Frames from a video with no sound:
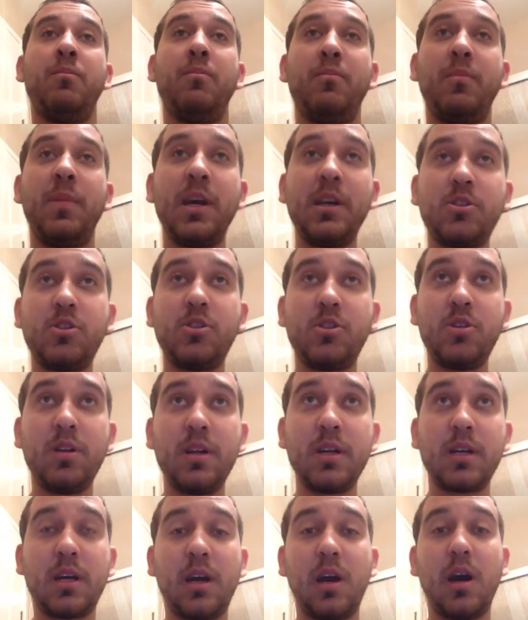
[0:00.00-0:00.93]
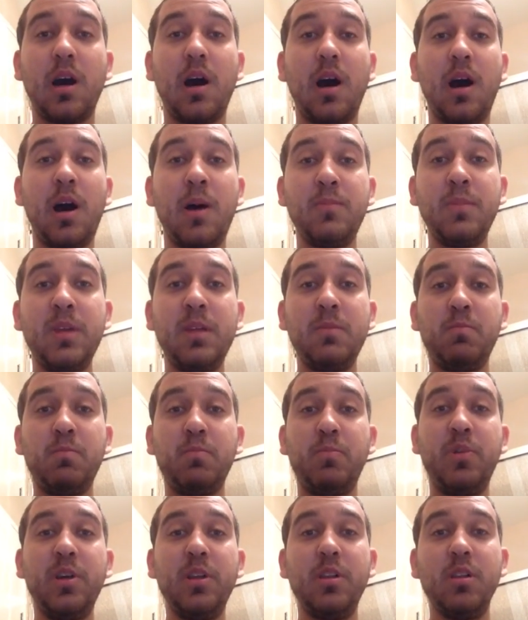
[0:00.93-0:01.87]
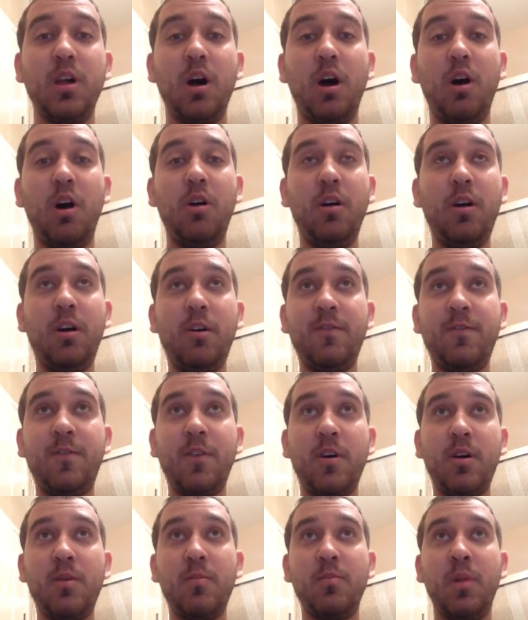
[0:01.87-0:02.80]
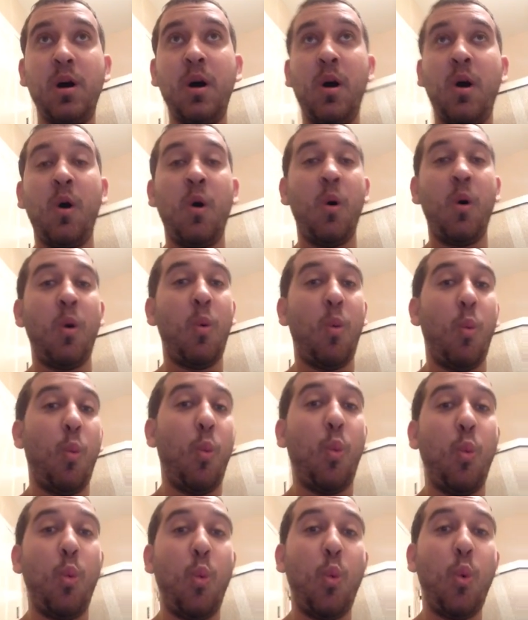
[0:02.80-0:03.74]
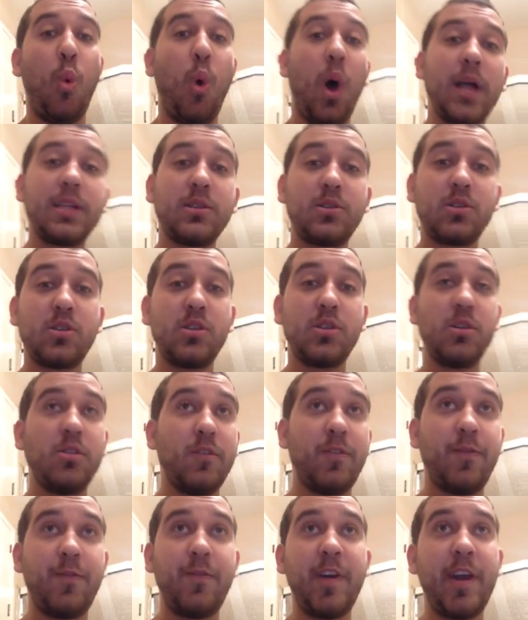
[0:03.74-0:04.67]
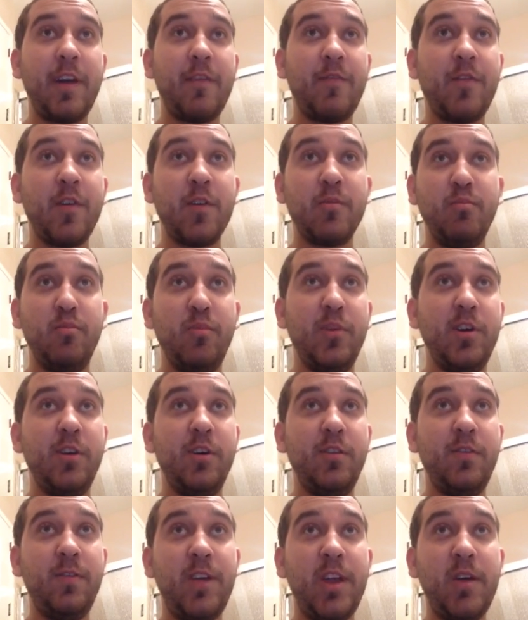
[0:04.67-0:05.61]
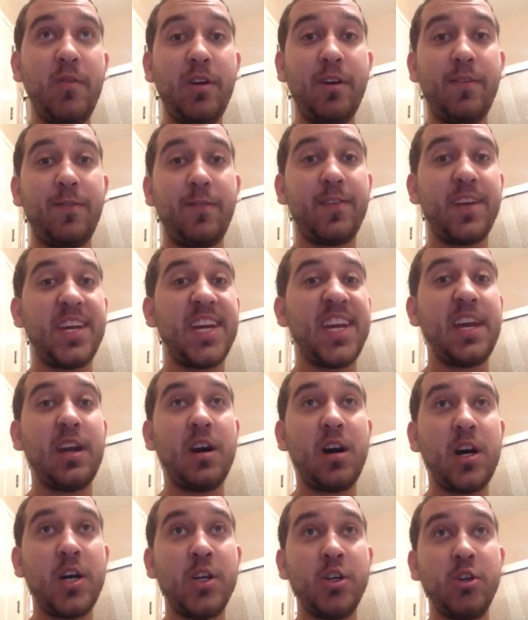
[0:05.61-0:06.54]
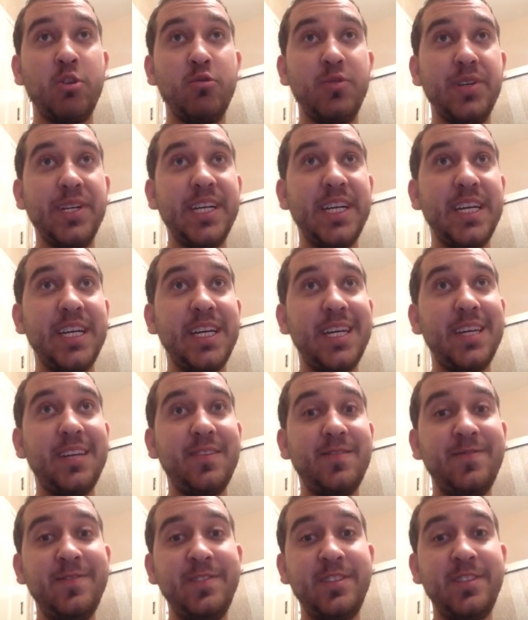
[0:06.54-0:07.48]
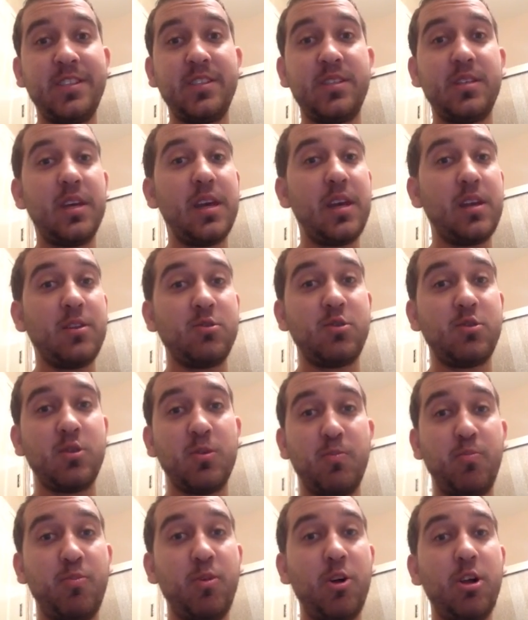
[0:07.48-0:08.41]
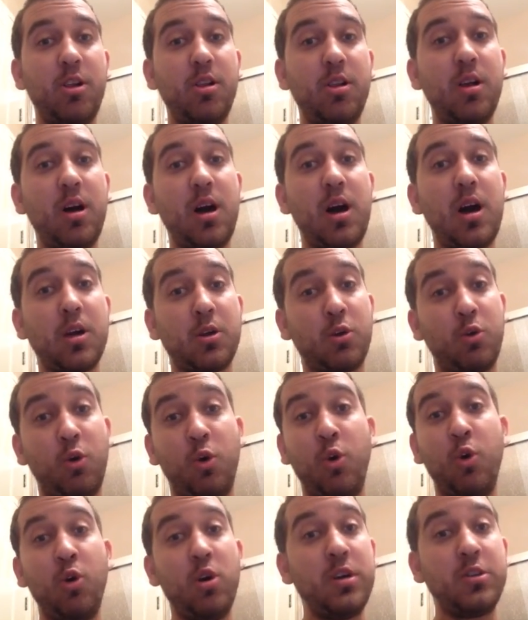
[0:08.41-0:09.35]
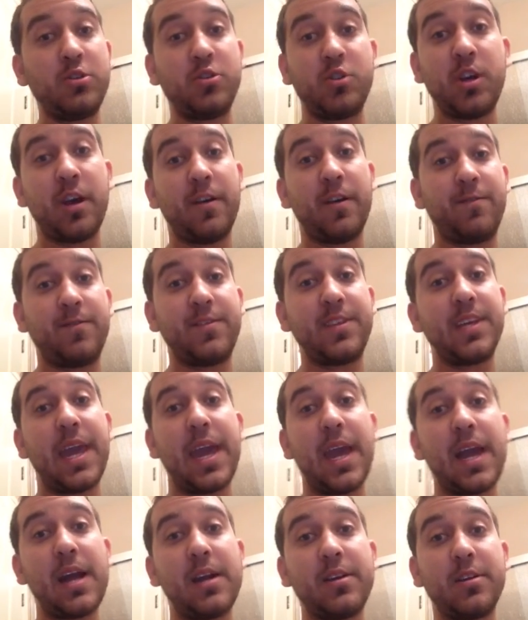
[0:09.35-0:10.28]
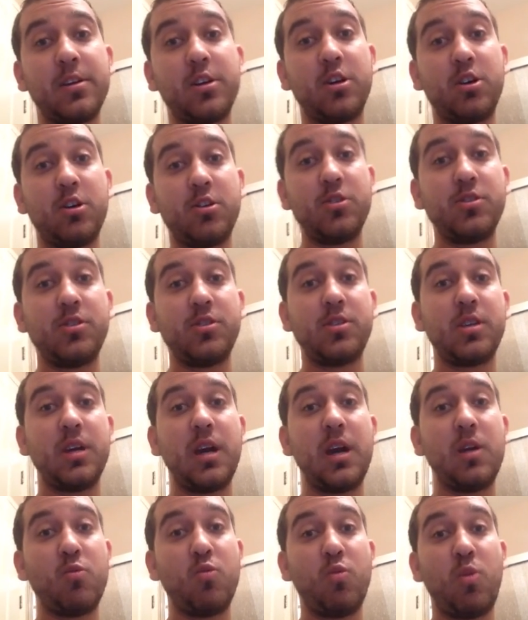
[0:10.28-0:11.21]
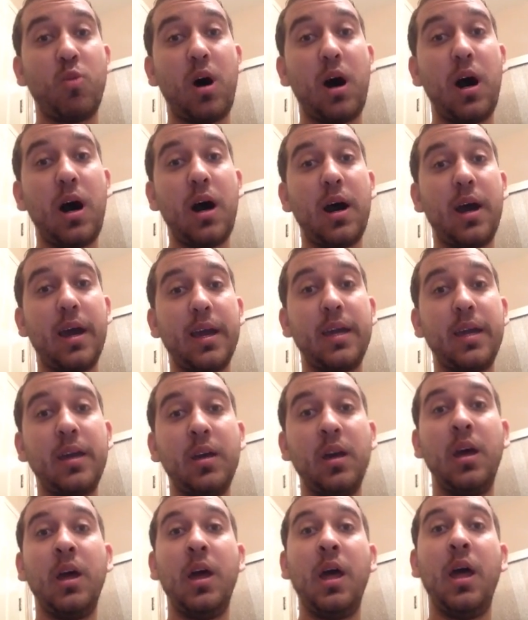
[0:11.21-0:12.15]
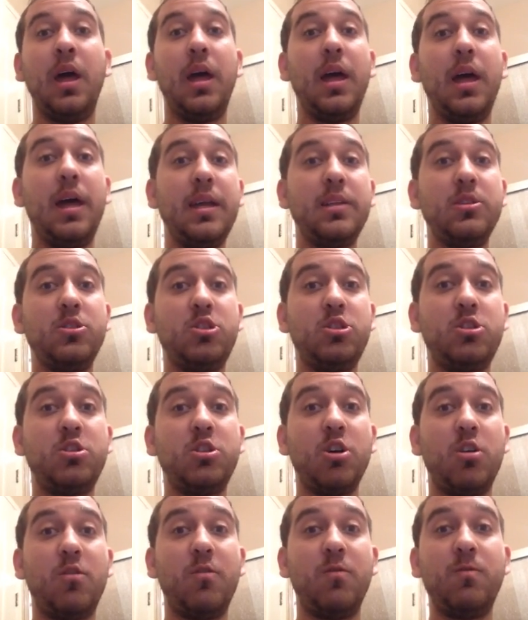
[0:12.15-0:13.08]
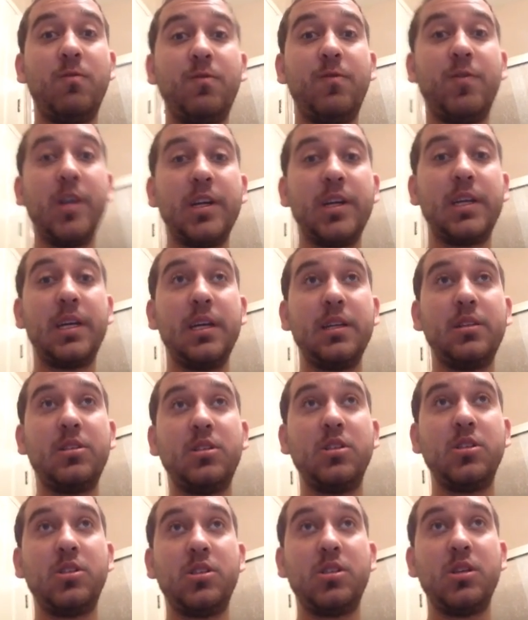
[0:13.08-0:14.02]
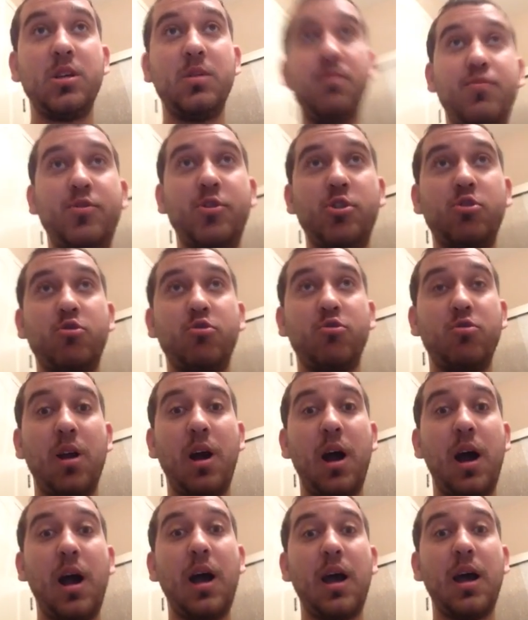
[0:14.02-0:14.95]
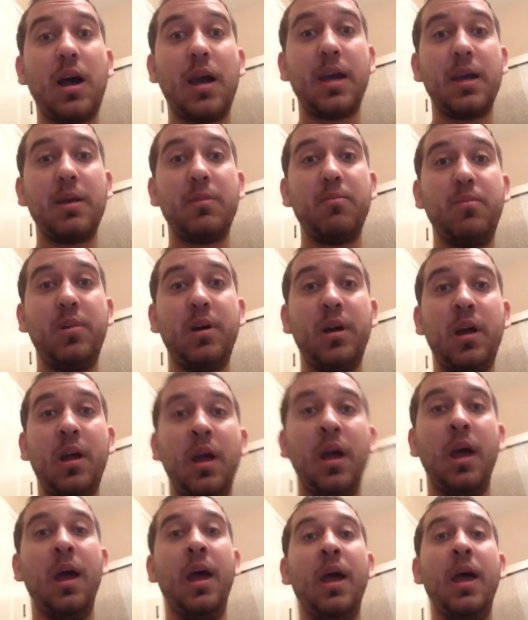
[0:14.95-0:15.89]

make sure to comment below of um, what's your favorite movie with Keanu Reeves, Sandra Bullock, or Jeff Daniels, and why. And don't forget to subscribe.